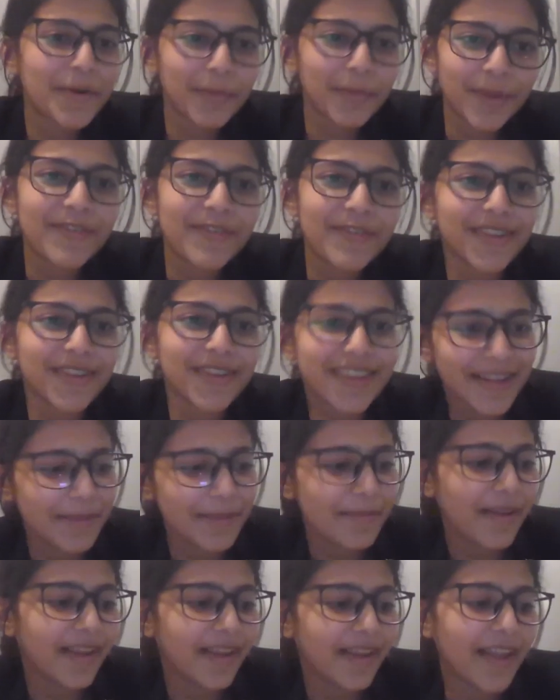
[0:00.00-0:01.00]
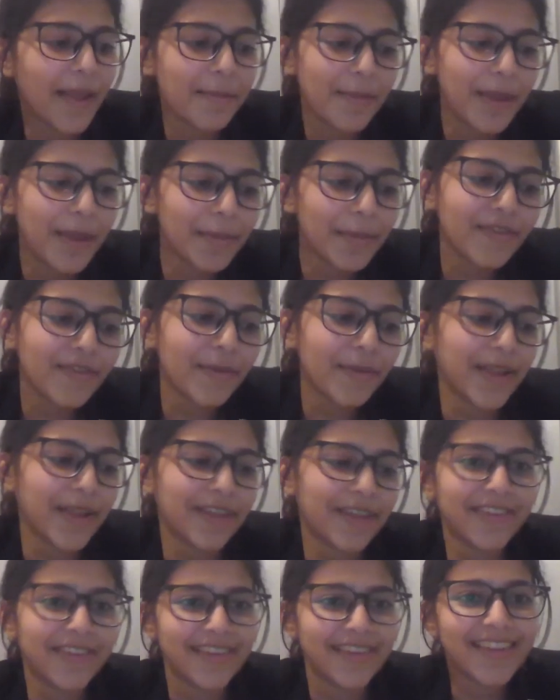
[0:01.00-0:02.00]
there only for sleeping and maybe
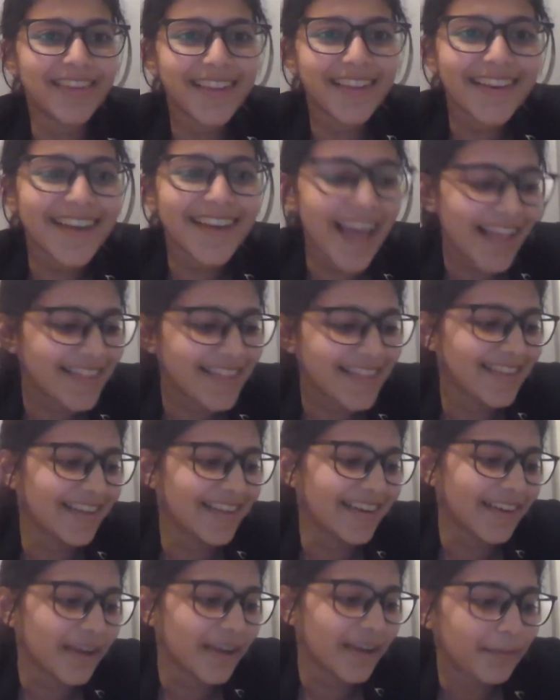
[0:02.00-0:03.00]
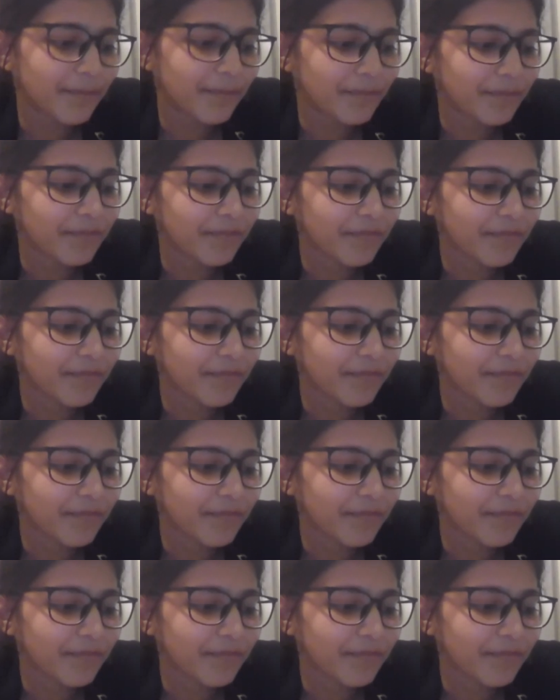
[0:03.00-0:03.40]
for breakfast. That's it.